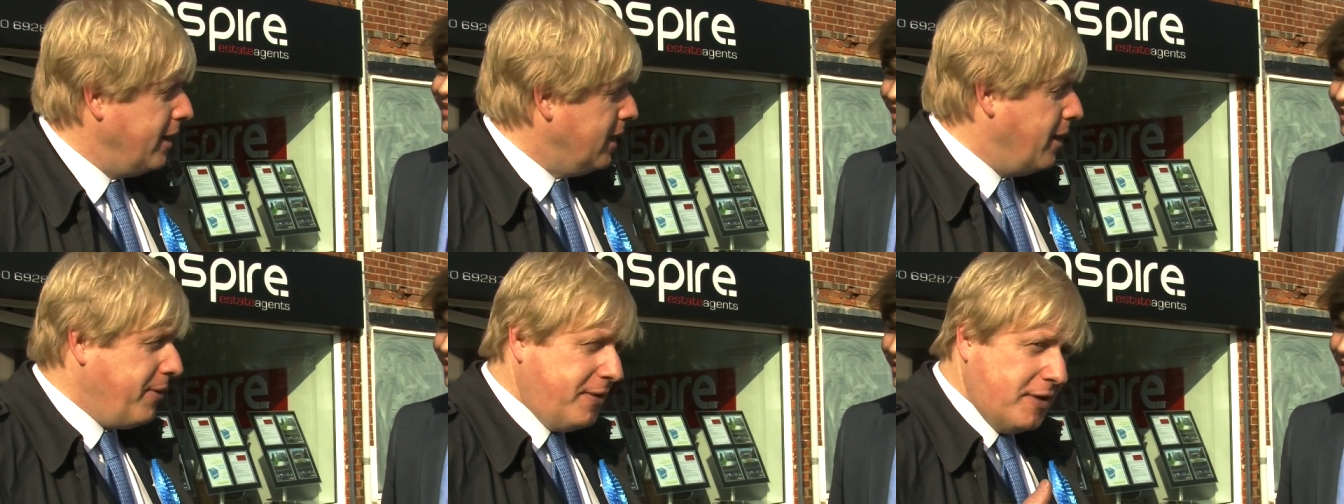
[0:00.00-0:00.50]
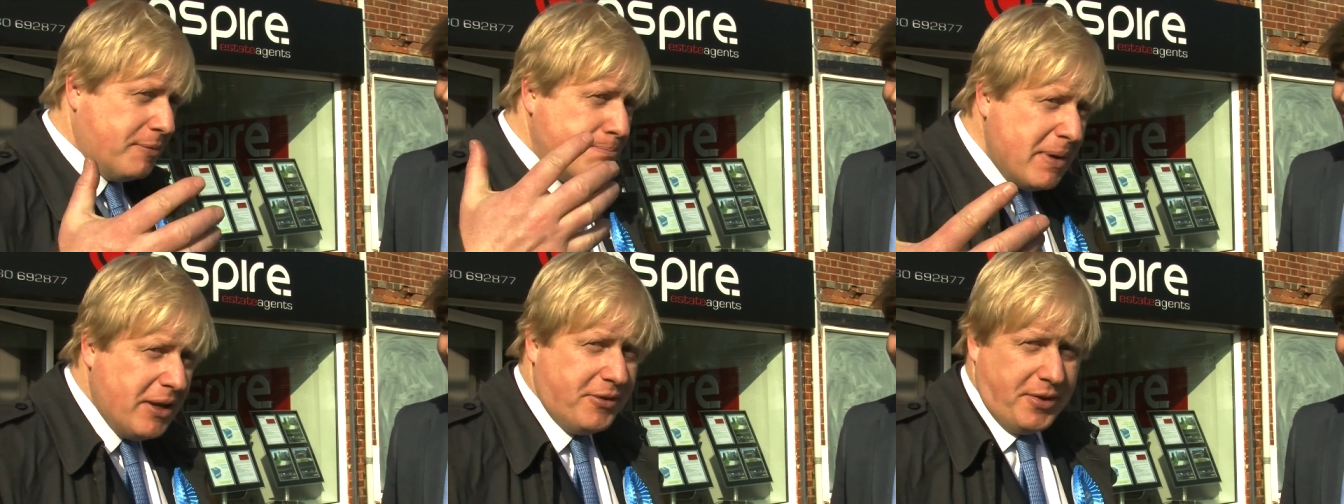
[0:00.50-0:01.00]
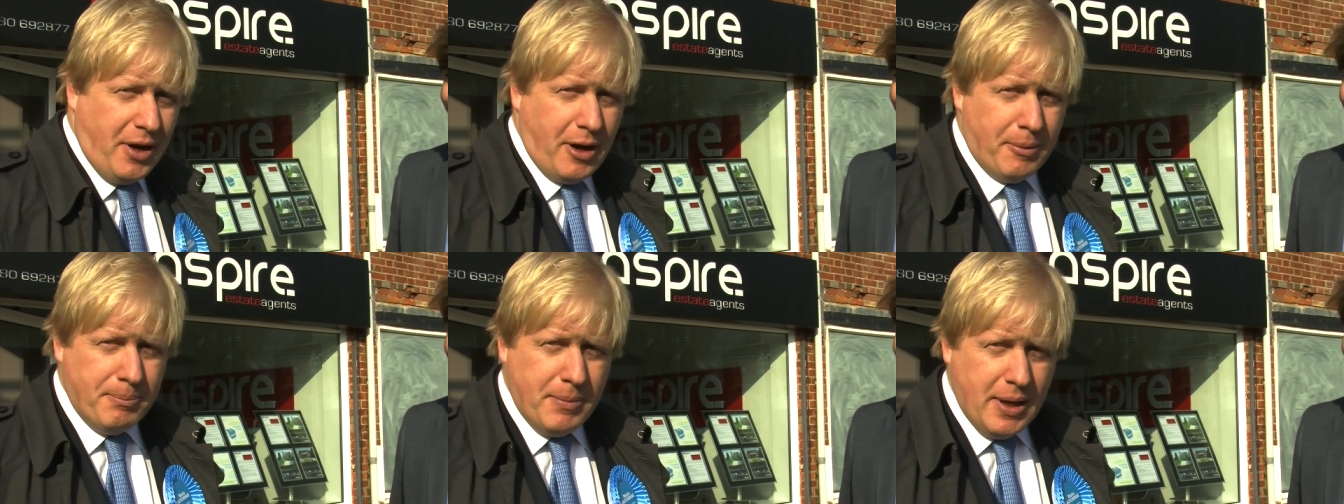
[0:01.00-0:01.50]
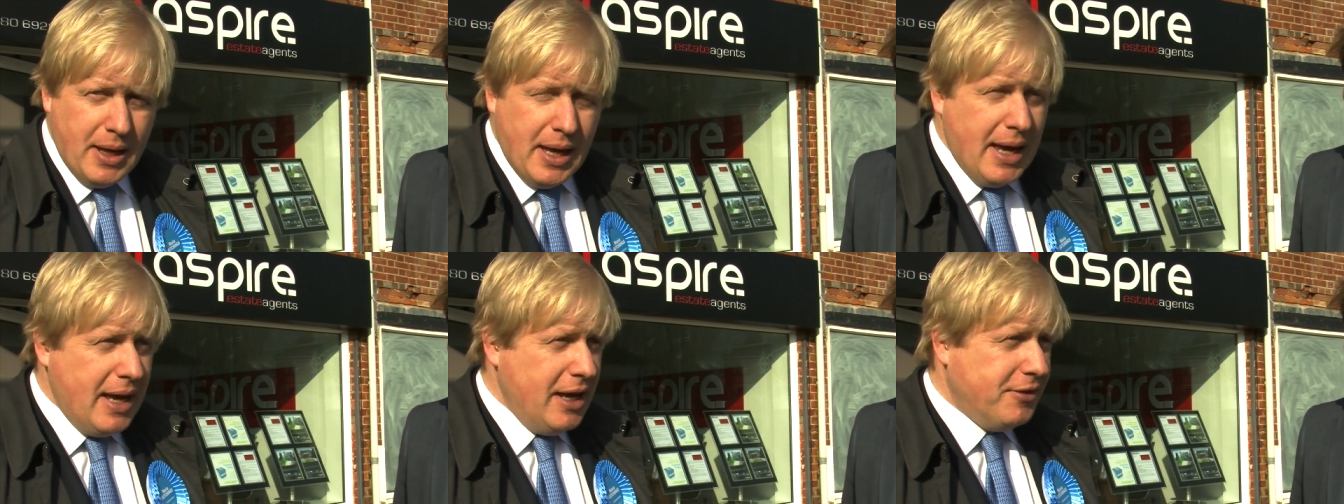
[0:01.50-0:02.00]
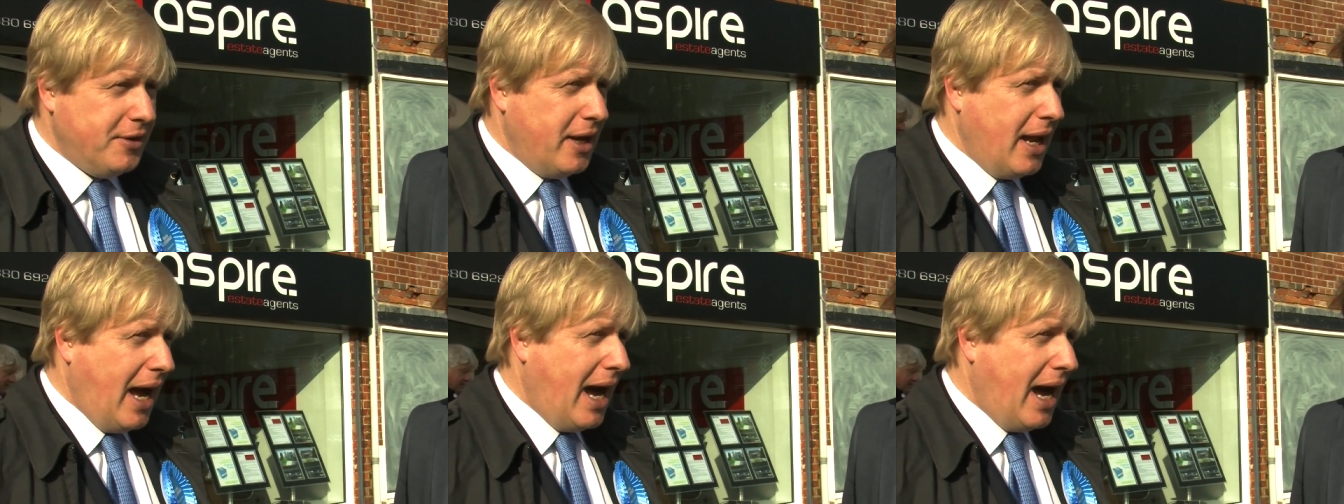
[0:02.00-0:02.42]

You know, this is mid-term, isn't it?